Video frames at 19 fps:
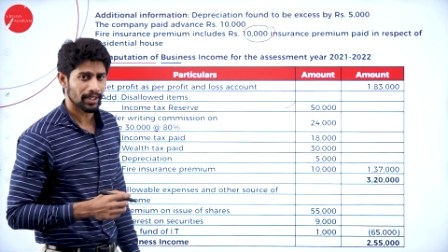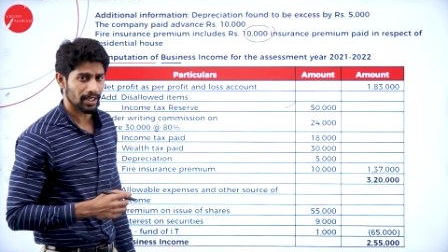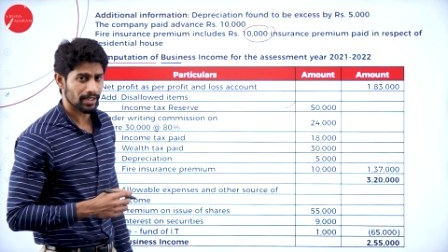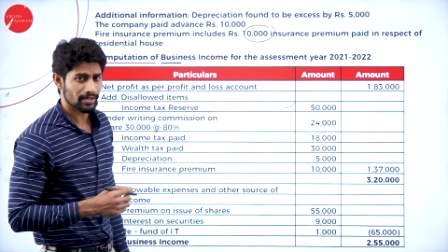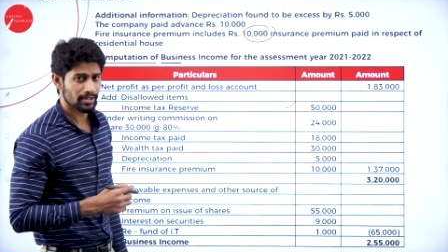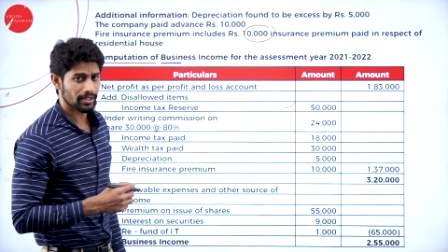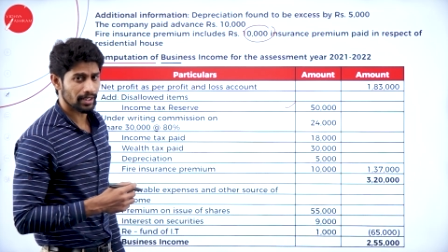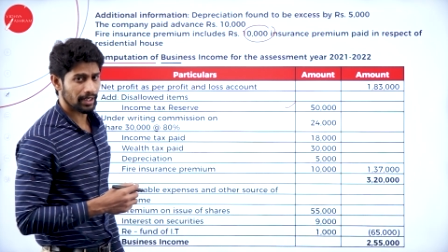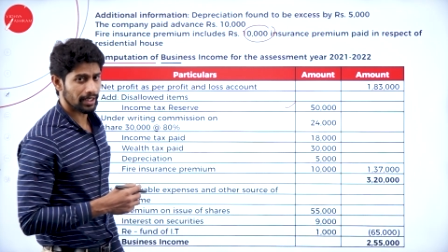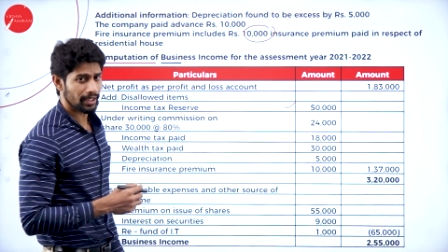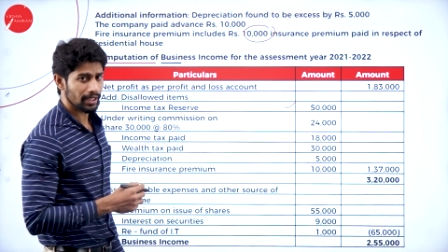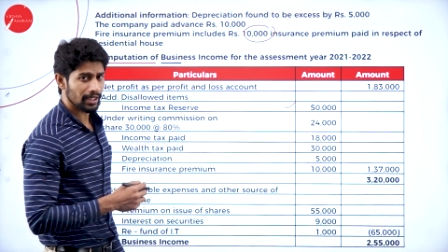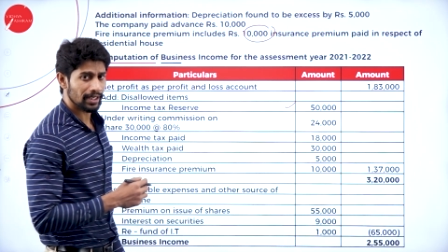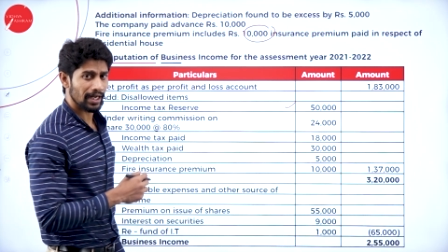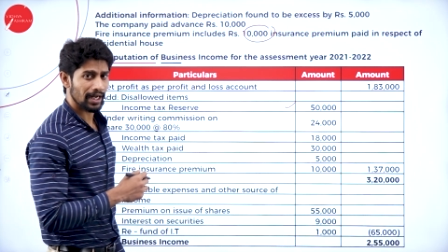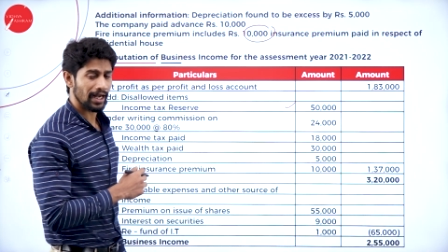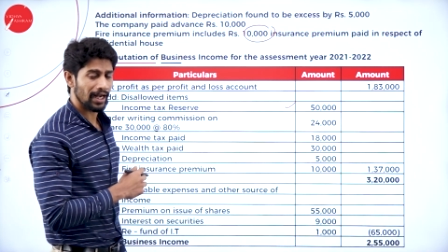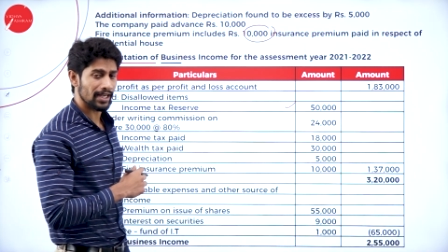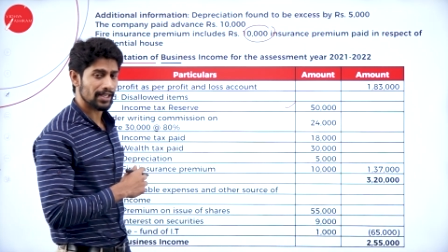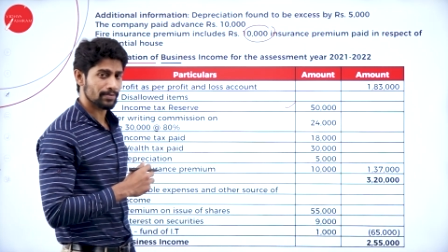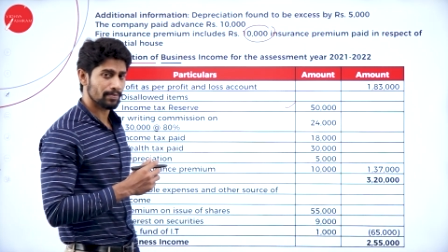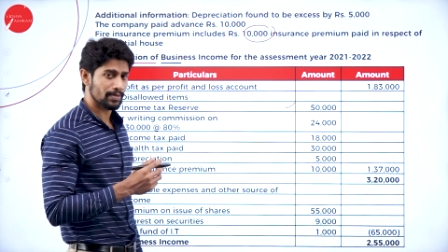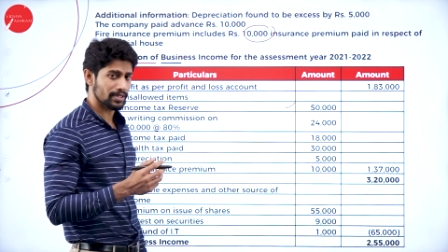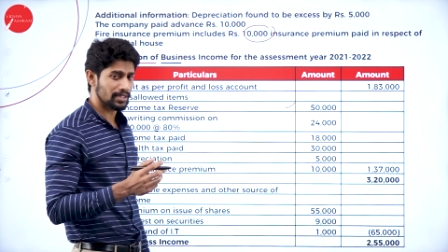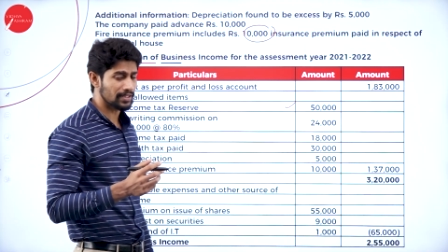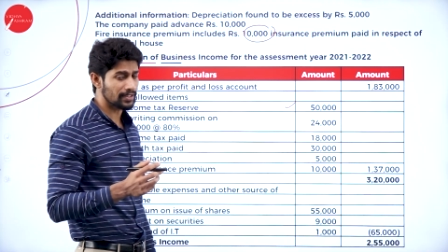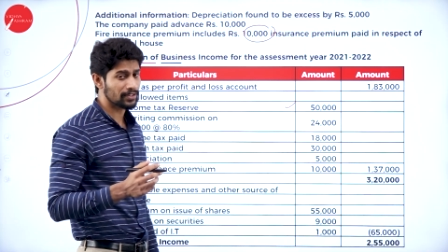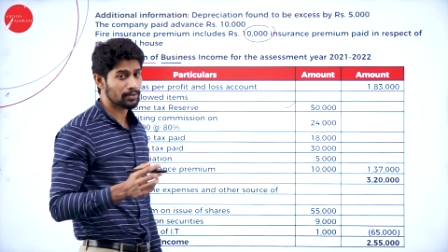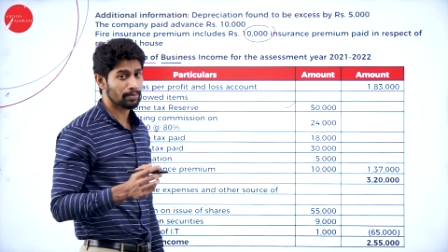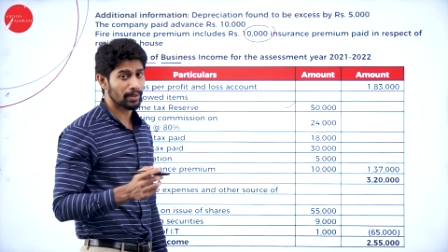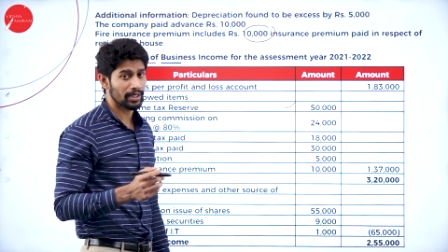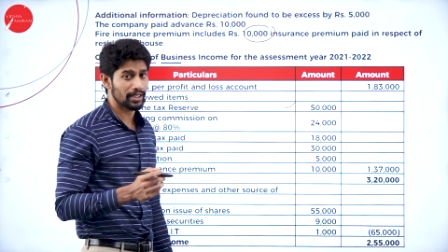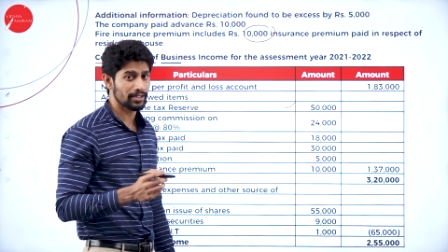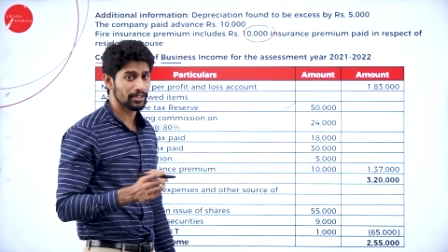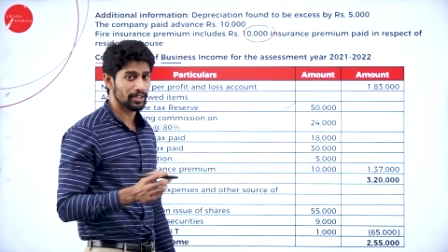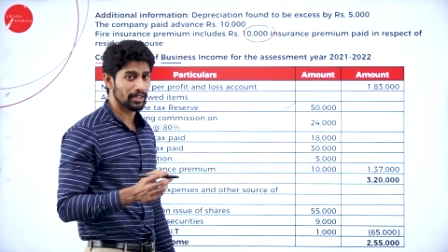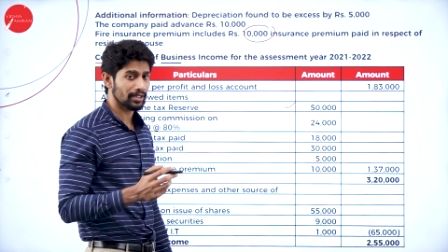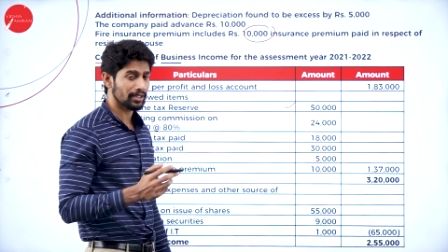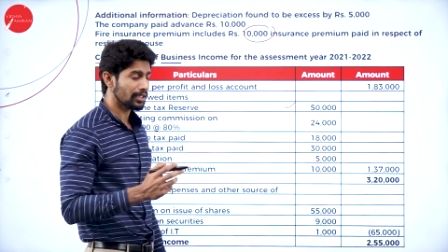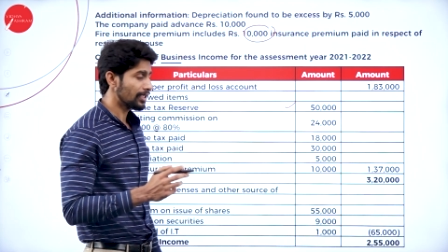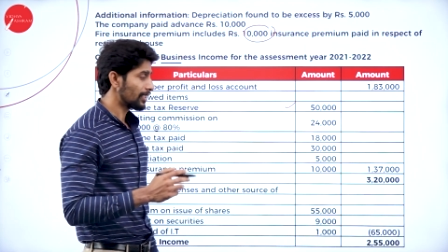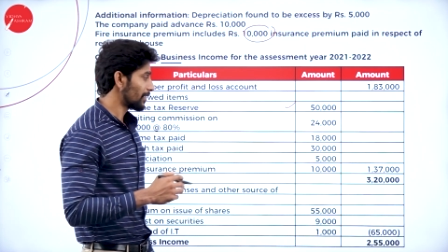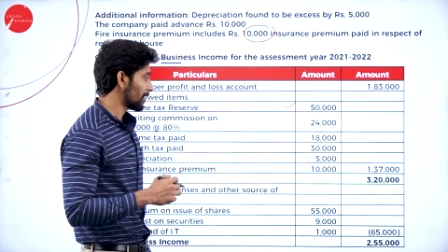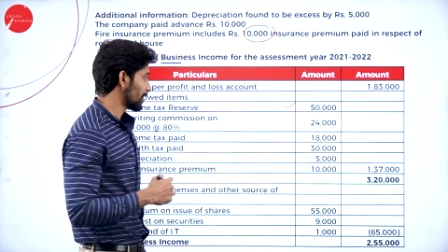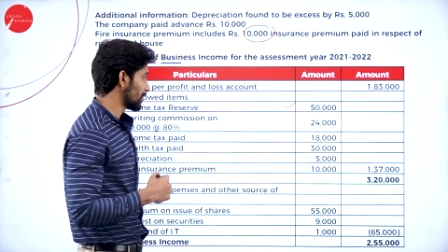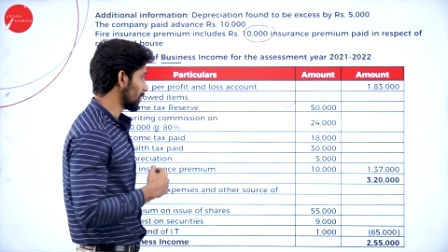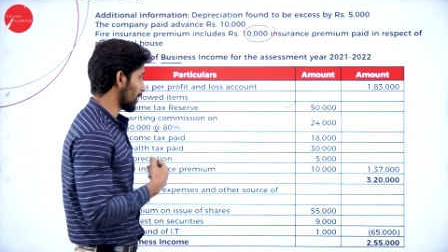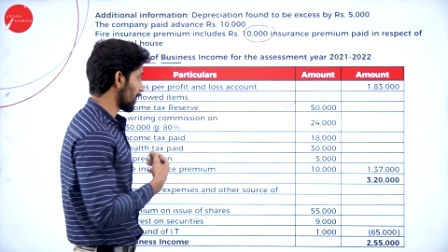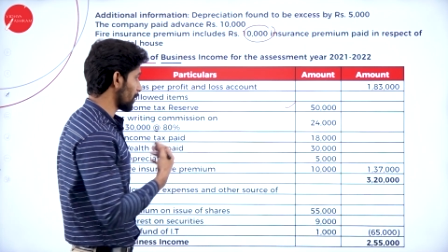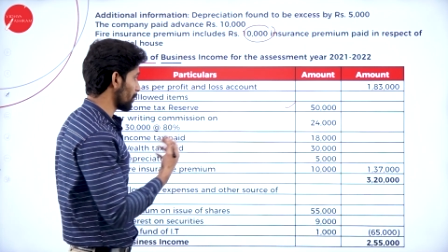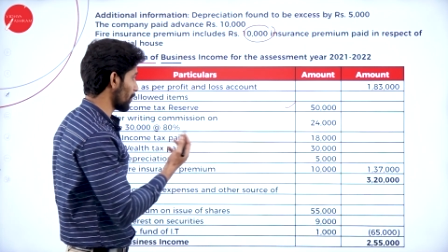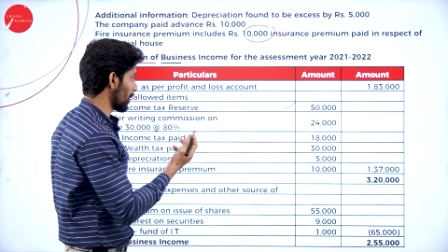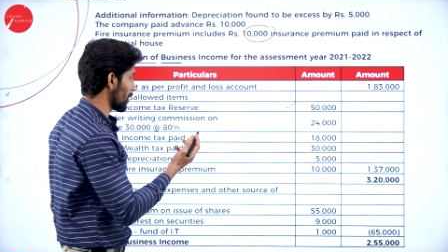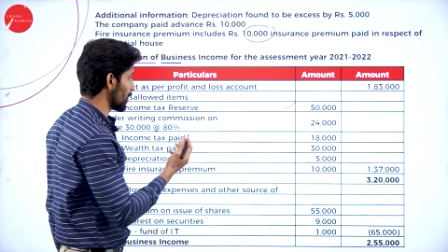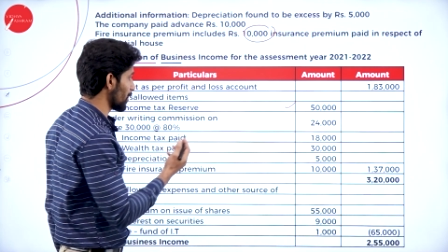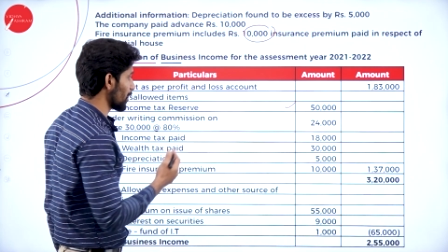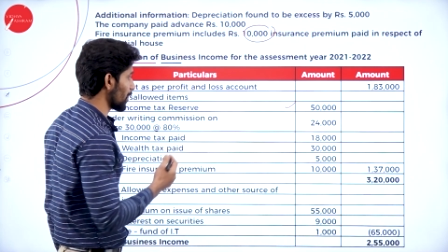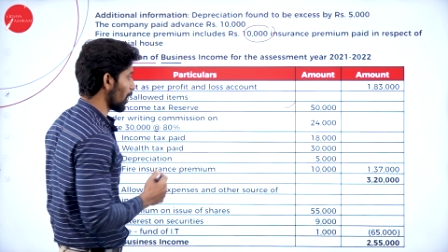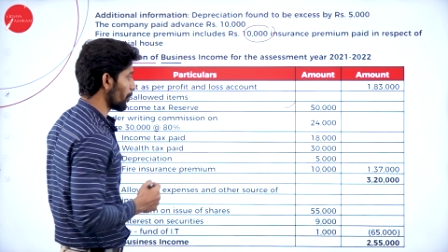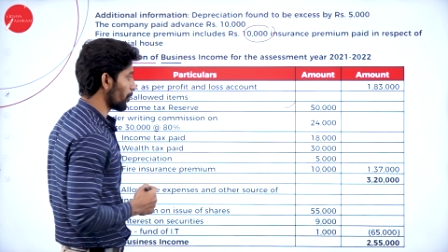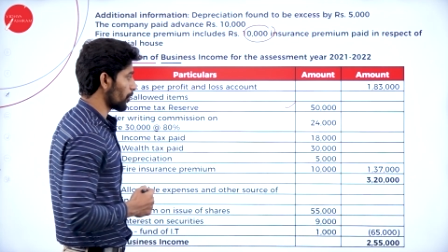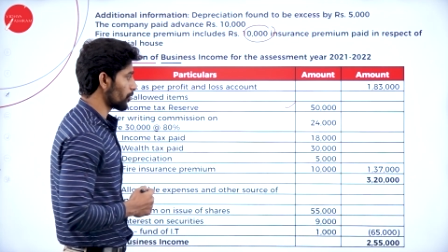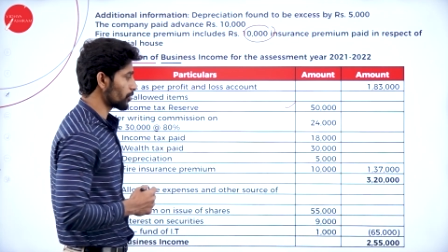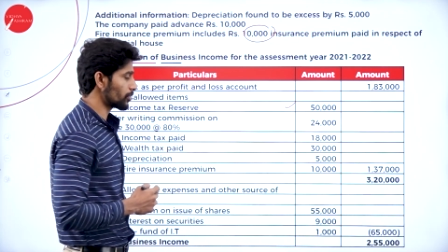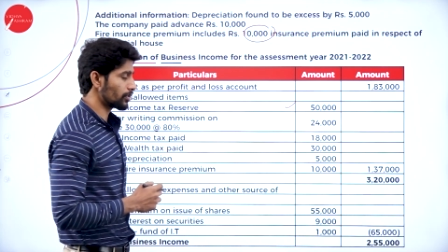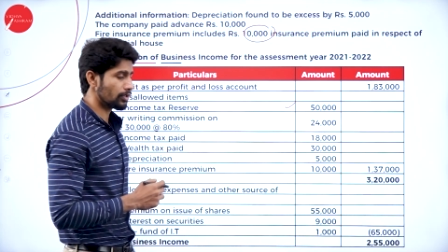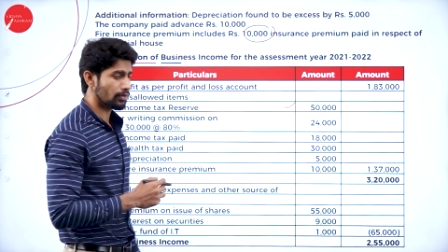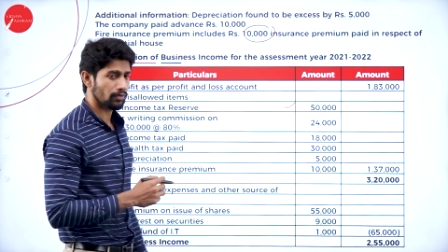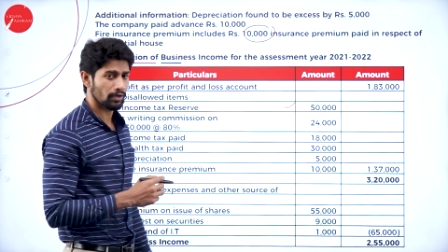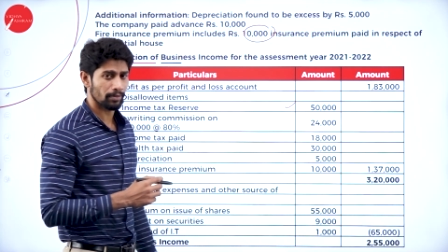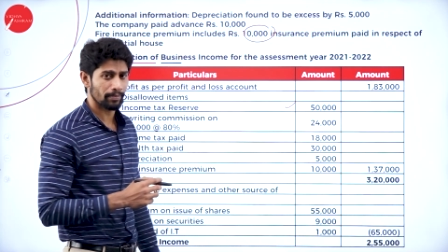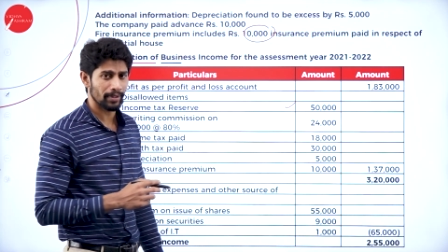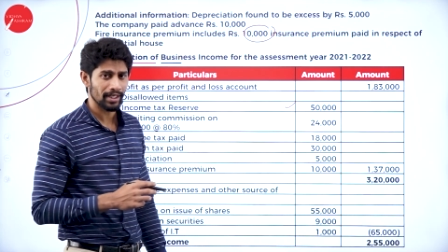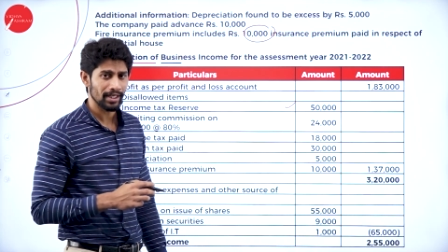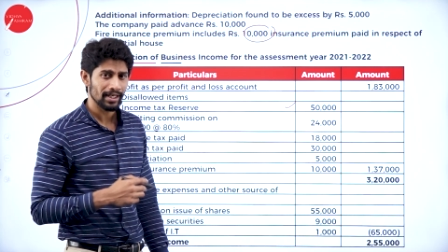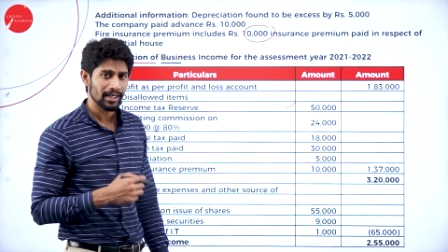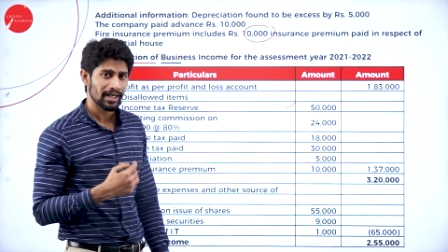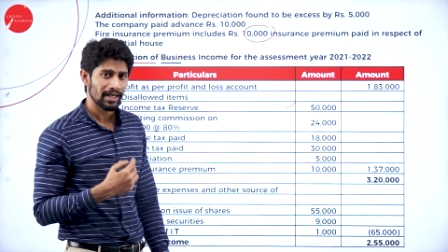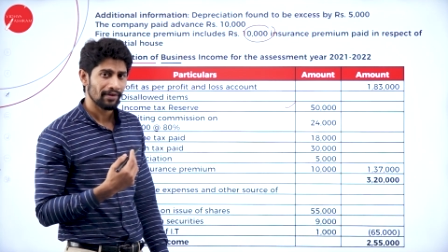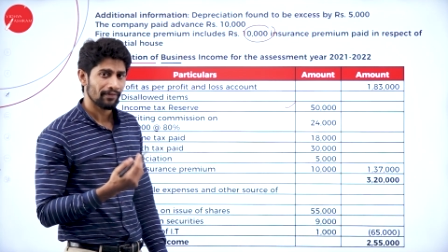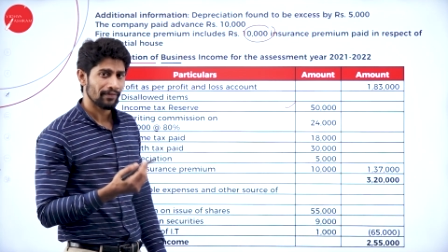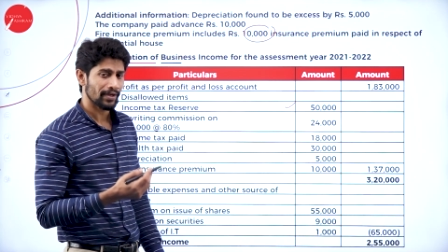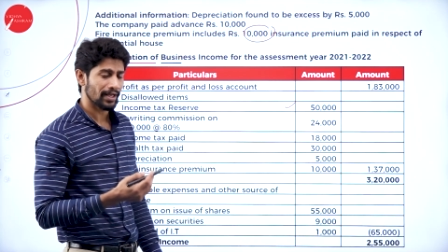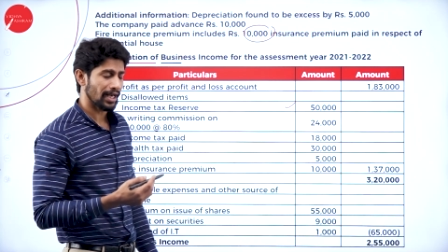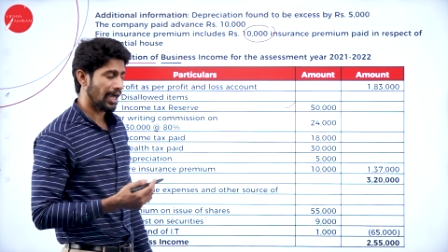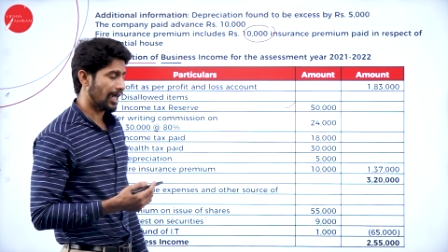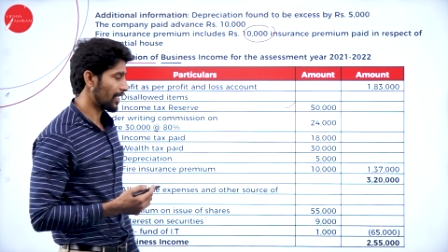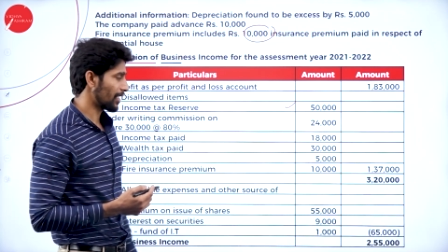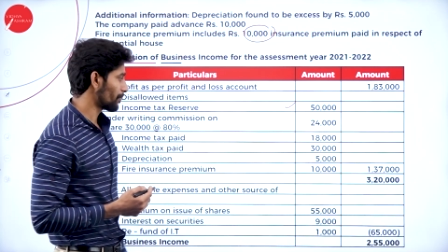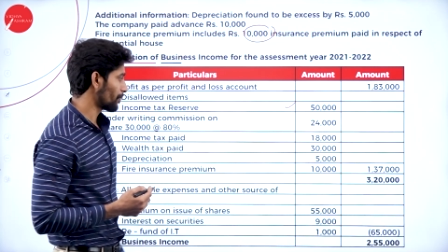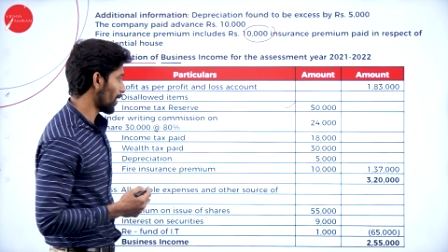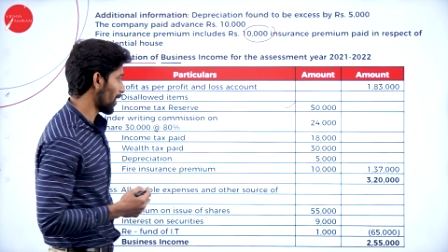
be considering as business expenditure. The remaining amount will be we are adding